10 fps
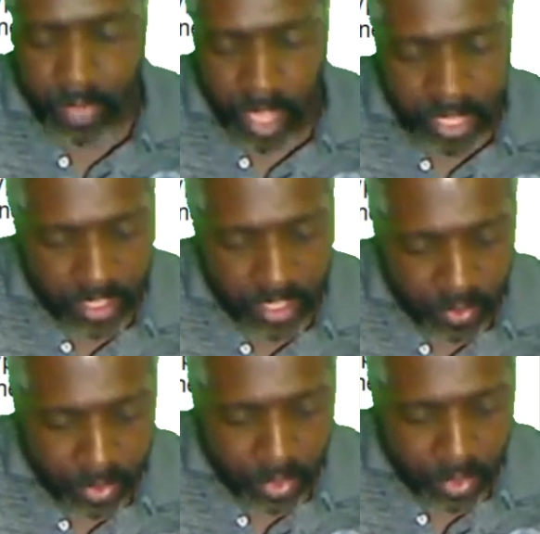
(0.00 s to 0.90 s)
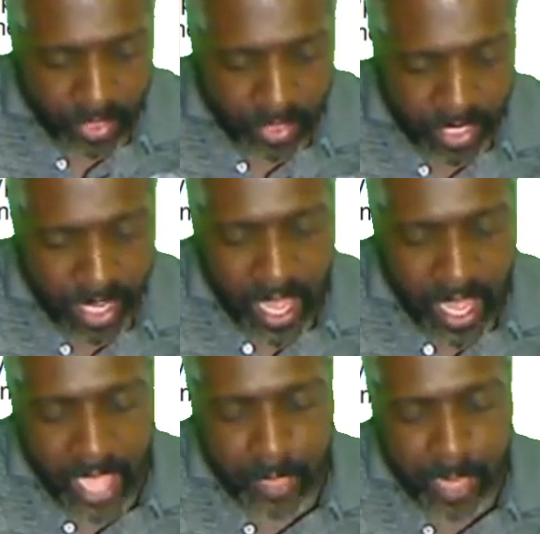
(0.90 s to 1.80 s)
a cryptocurrency,
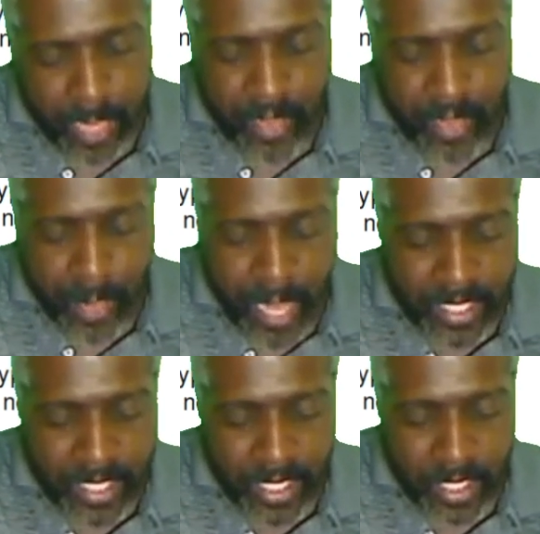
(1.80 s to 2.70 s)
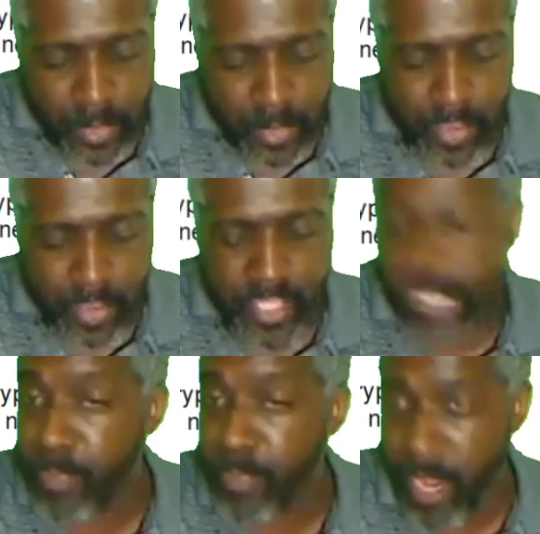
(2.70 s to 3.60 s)
has paid their deposit to purchase a
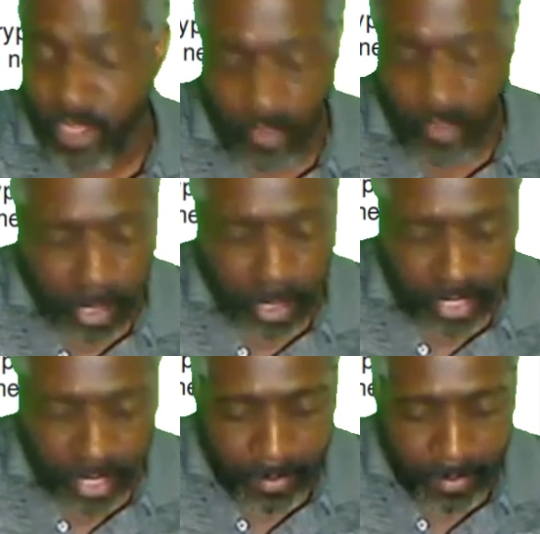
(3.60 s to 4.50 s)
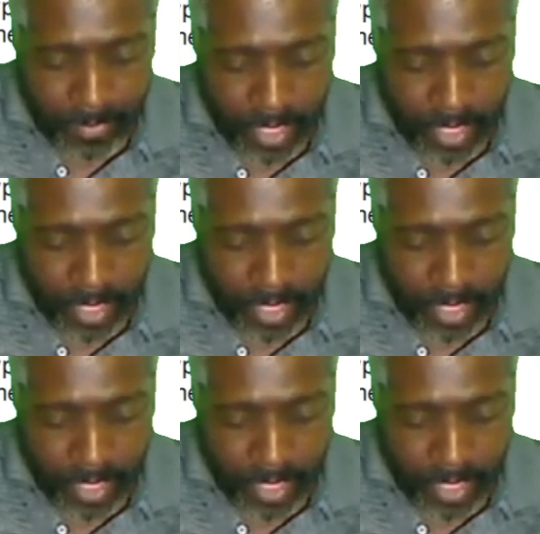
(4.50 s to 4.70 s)
Spanish football team,